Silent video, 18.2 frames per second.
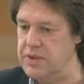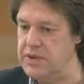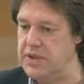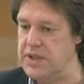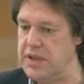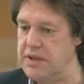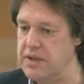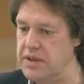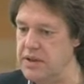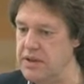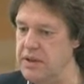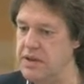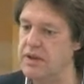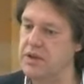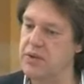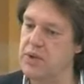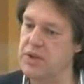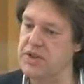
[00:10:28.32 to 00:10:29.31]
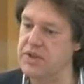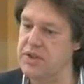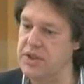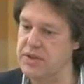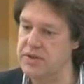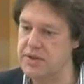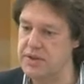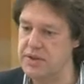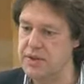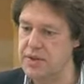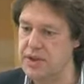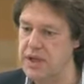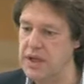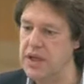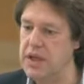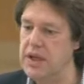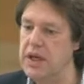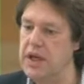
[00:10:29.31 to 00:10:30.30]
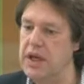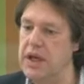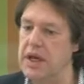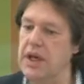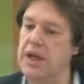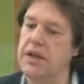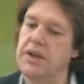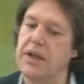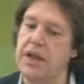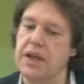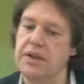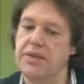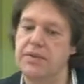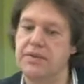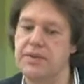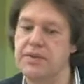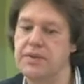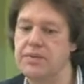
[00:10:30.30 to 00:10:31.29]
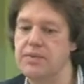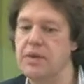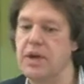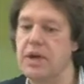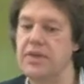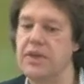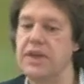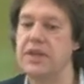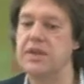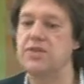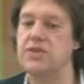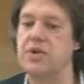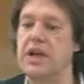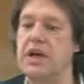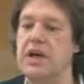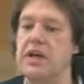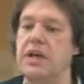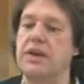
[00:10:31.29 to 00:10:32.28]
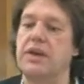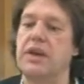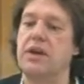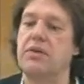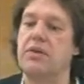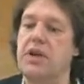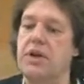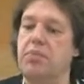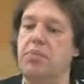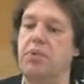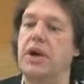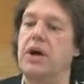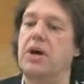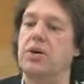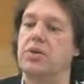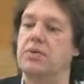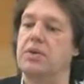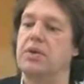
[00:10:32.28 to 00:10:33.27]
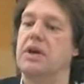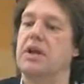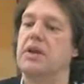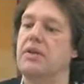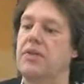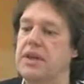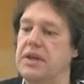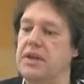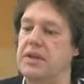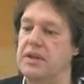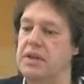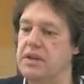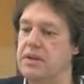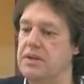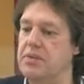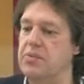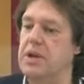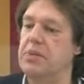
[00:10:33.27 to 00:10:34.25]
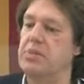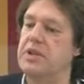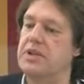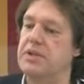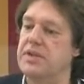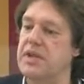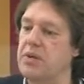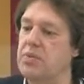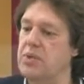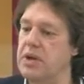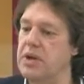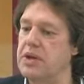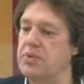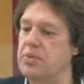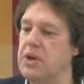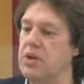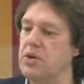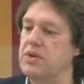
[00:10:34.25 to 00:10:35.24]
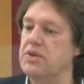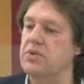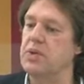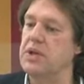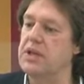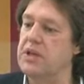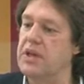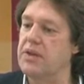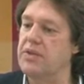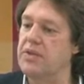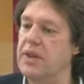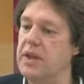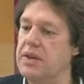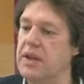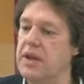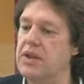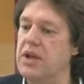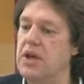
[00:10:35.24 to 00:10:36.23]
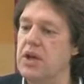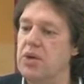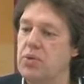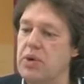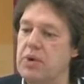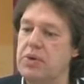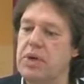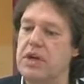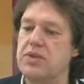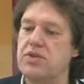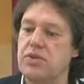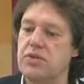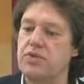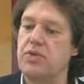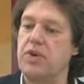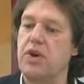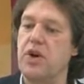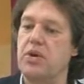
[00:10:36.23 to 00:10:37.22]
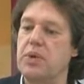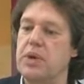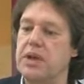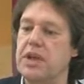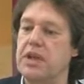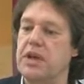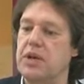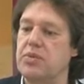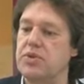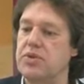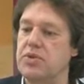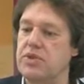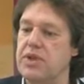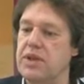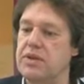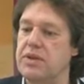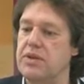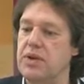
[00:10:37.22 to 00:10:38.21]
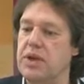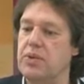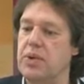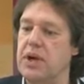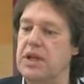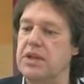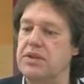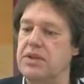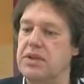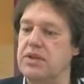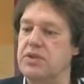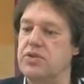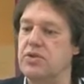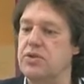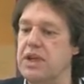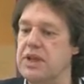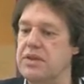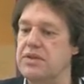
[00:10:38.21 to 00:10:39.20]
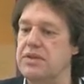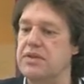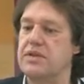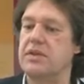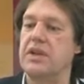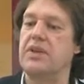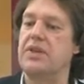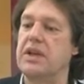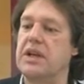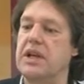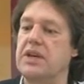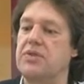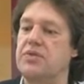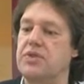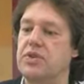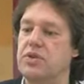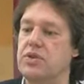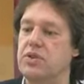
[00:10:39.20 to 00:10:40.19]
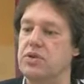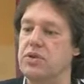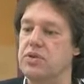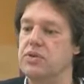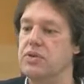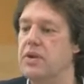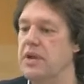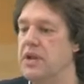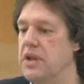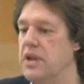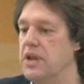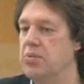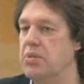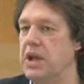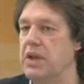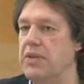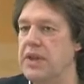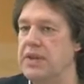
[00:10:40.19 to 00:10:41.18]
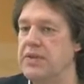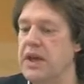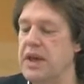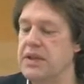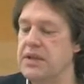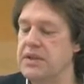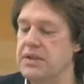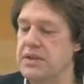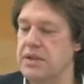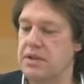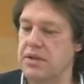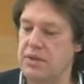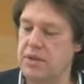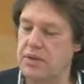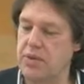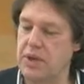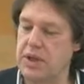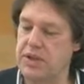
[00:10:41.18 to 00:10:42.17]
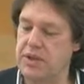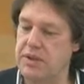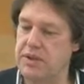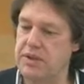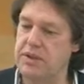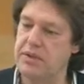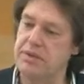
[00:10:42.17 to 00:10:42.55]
gender questions, and that I think in Sri Lanka they are very proud, and I think maybe in the same way as we are in Sweden, that think that we've gone so far when it comes to gender equality, so there's nothing left to do. But I think that is quite a